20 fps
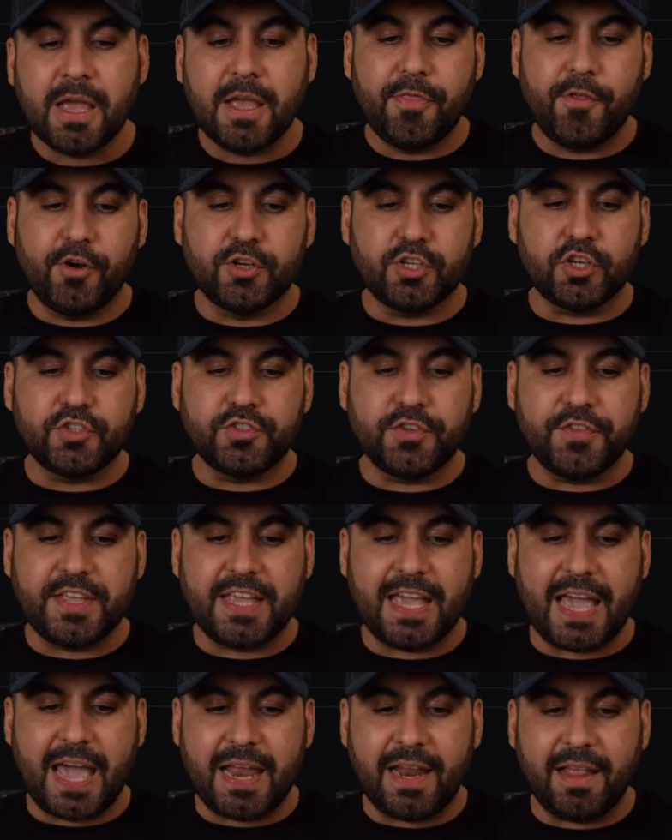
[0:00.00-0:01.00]
There's also
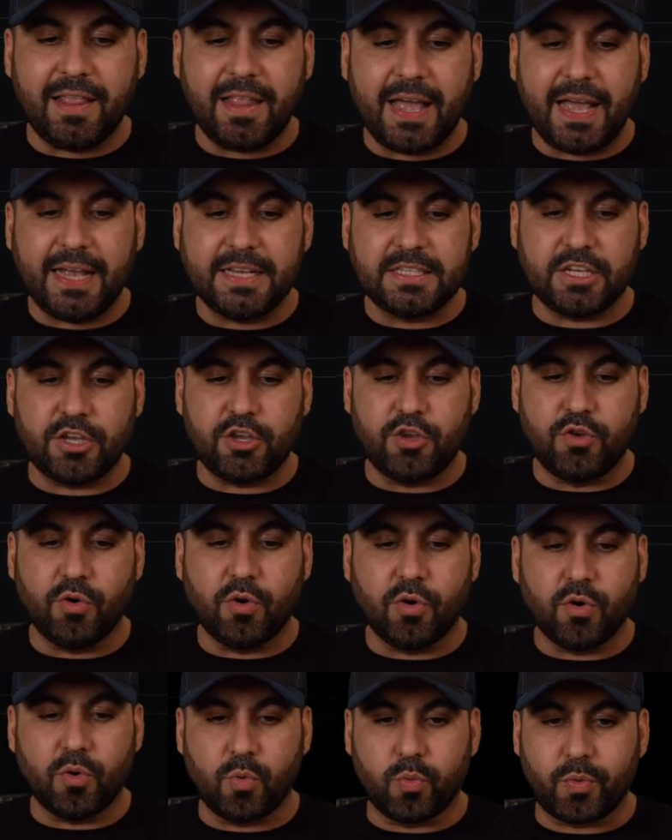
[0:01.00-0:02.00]
the analyze
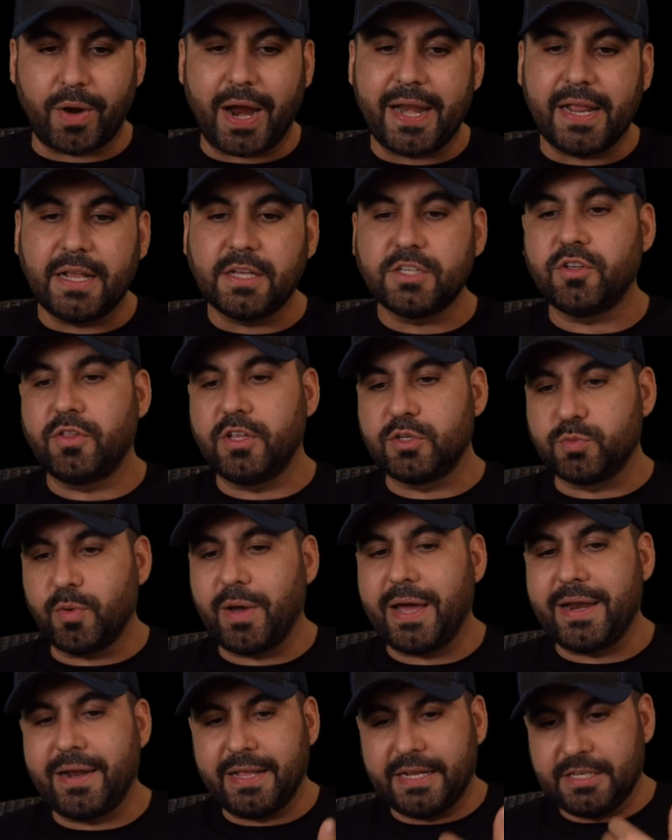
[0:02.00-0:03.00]
your writing. So this
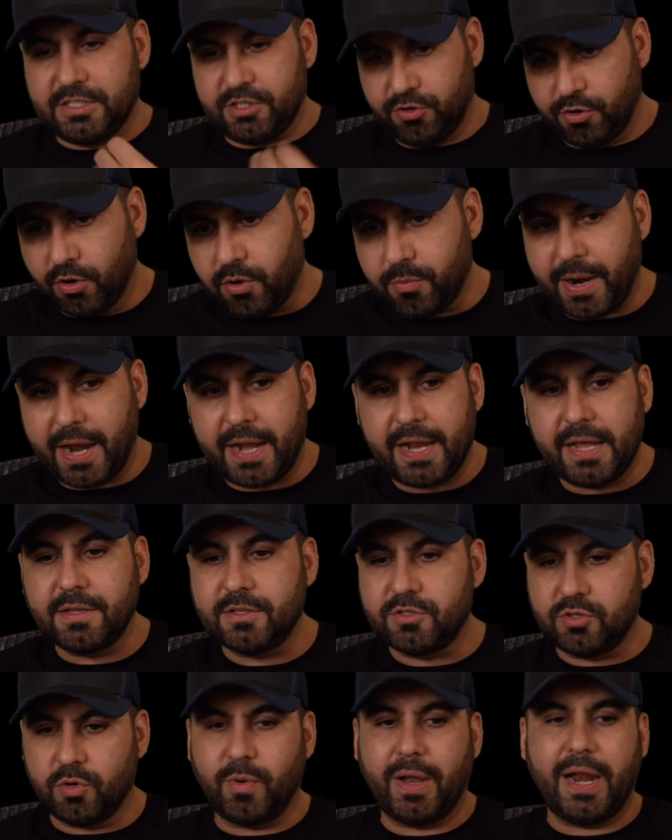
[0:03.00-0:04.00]
will analyze your
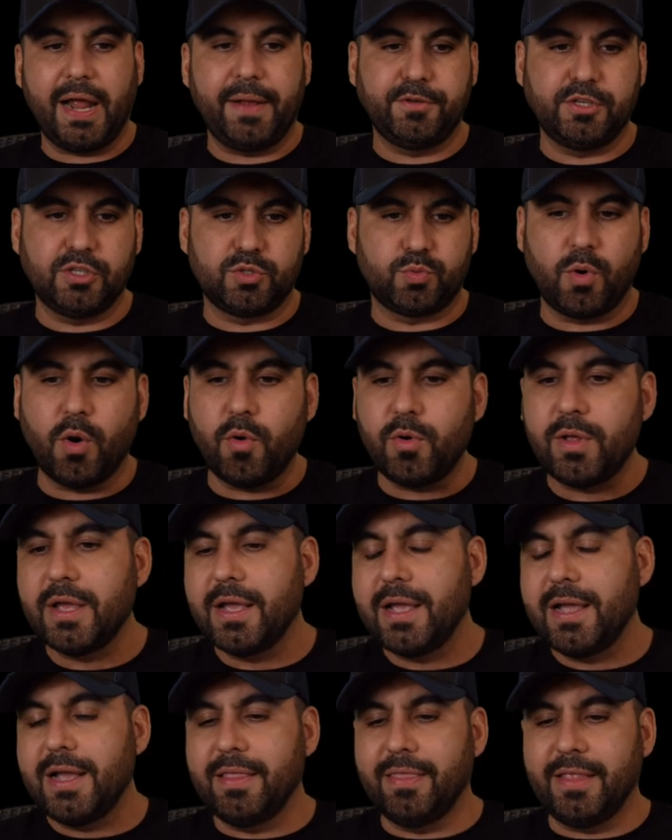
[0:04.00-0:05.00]
writing. So what I just wrote,
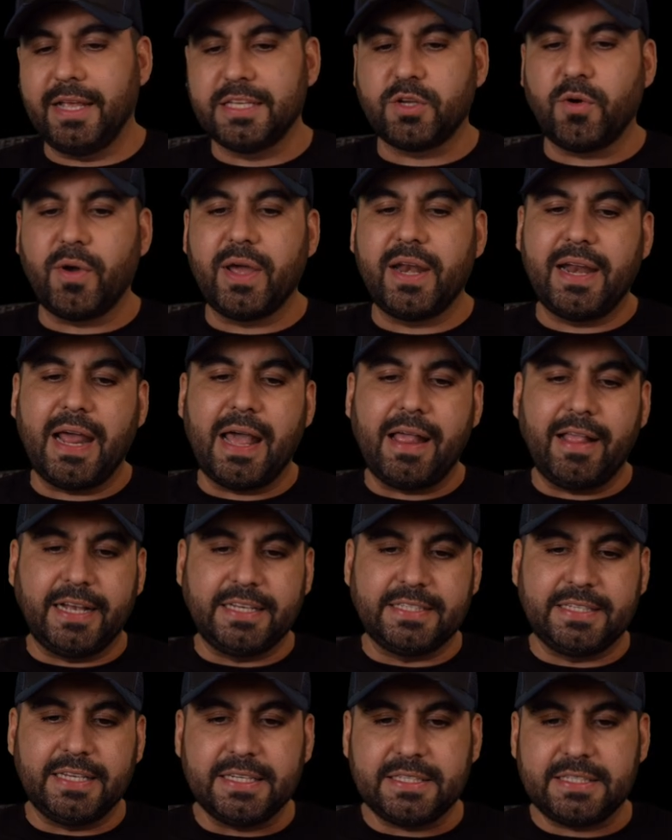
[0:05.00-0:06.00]
let's go ahead and
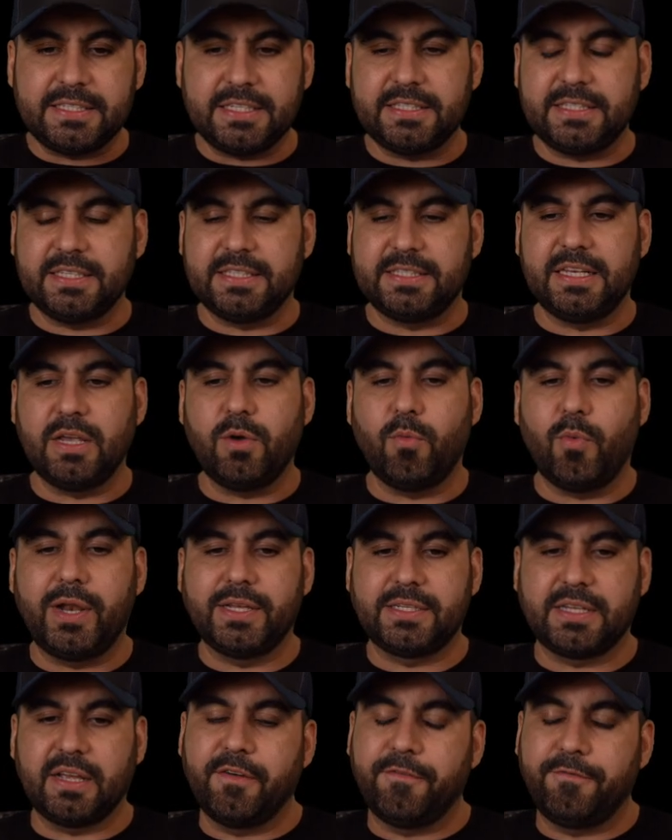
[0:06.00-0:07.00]
analyze this just to see what
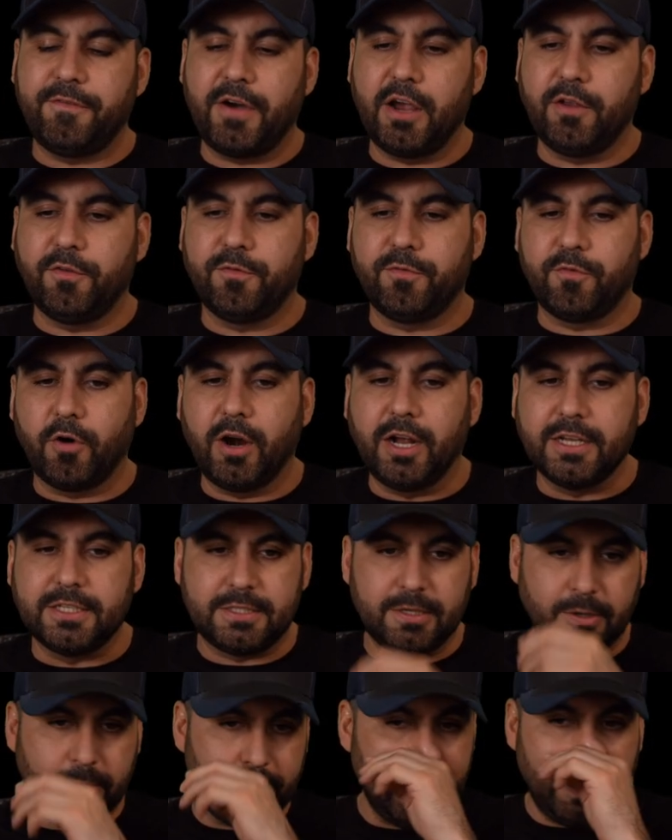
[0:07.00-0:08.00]
it's gonna find for us.
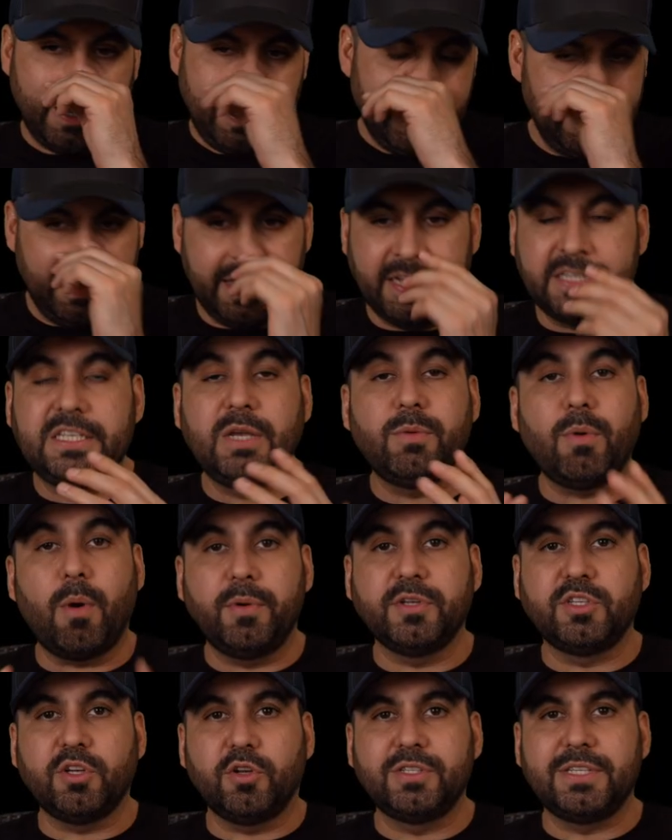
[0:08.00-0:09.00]
So let's see what
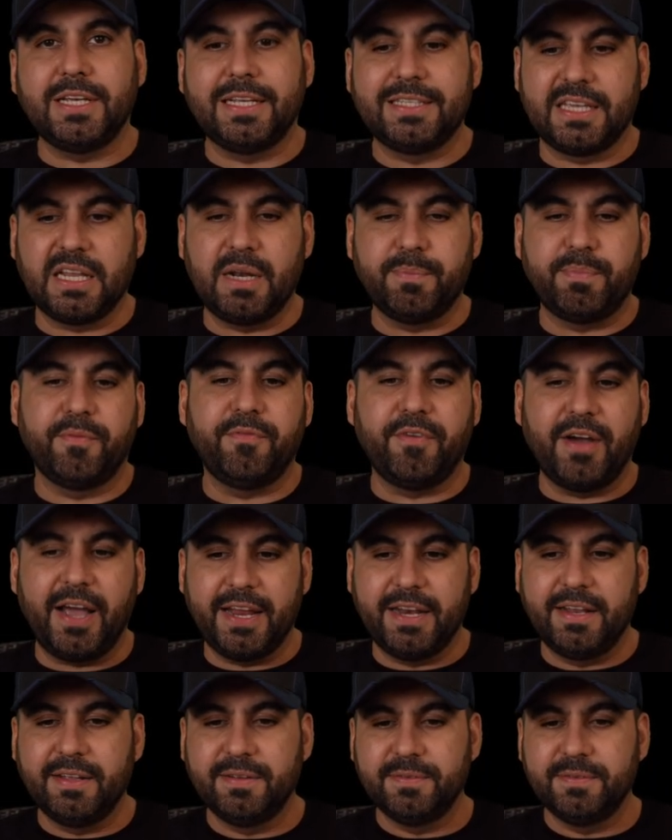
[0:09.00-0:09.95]
results it's gonna provide.